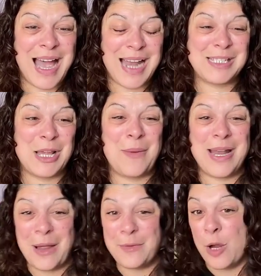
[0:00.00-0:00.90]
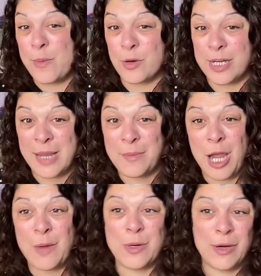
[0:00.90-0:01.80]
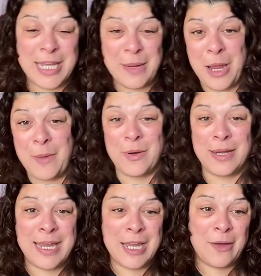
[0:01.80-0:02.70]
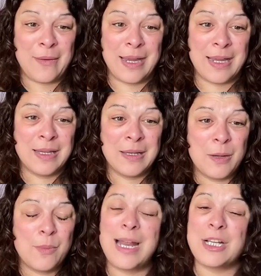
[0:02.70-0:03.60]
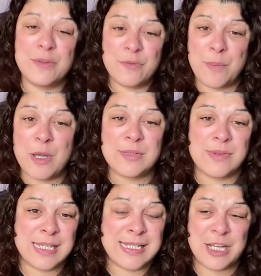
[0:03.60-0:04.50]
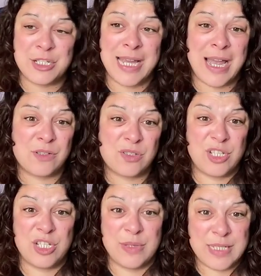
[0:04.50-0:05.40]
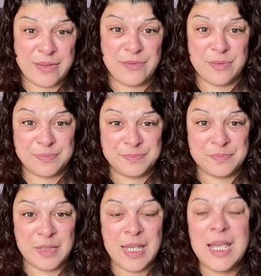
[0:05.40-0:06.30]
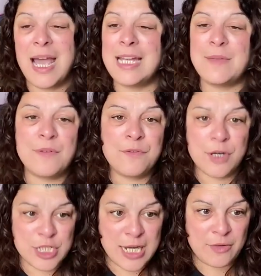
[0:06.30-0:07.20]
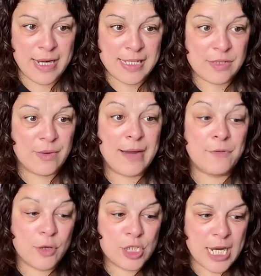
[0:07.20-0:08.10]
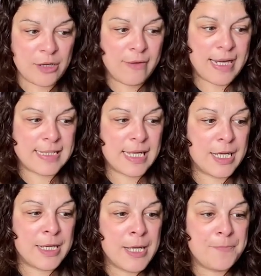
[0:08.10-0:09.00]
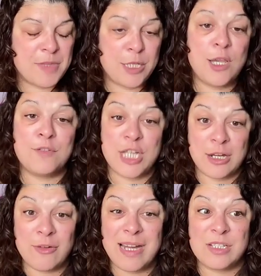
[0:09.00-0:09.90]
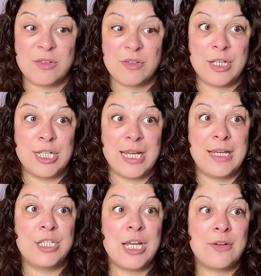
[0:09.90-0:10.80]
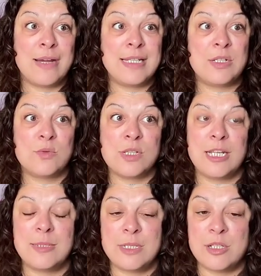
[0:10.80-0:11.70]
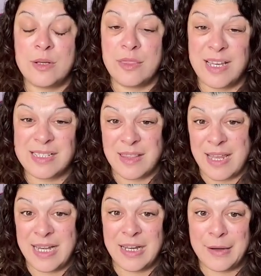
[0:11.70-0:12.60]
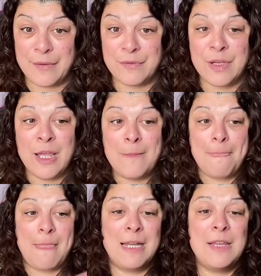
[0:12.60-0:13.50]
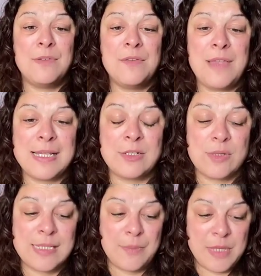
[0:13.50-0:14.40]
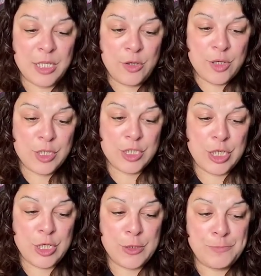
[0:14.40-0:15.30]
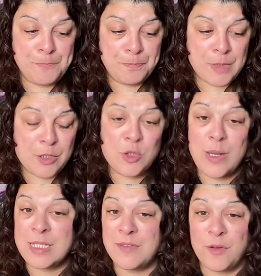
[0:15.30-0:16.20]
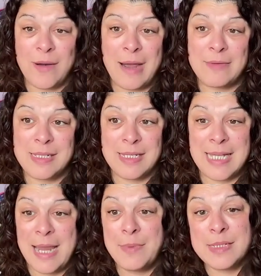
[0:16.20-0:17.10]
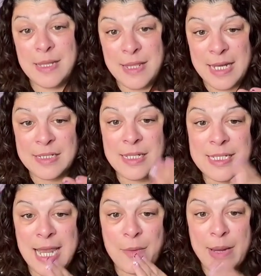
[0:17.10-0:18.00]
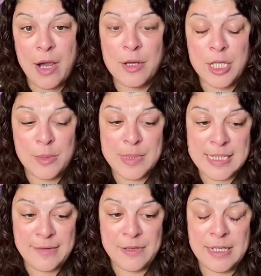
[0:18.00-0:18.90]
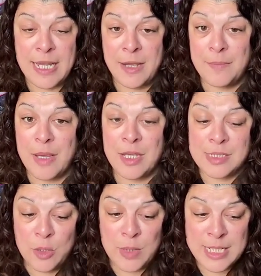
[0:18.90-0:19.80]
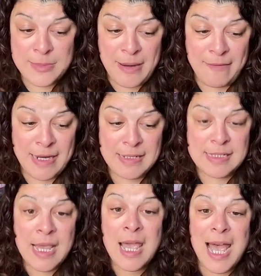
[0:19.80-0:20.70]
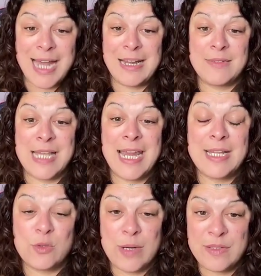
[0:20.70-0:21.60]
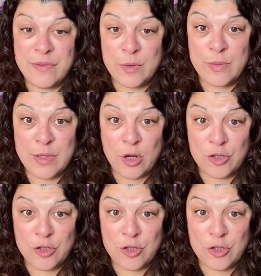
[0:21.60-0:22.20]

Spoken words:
And so we're like, no, we've got to keep going. We've got to keep going. We've got to keep going. When actually, for most of us, it's actually counterintuitive. And even for a generator, right? If you're a generator and you have generator energy, generators also need to be doing things that they love. And even if that's not something you can do 24 hours a day, because at the end of the day, we are humans living a soul experience, and our day is always filled with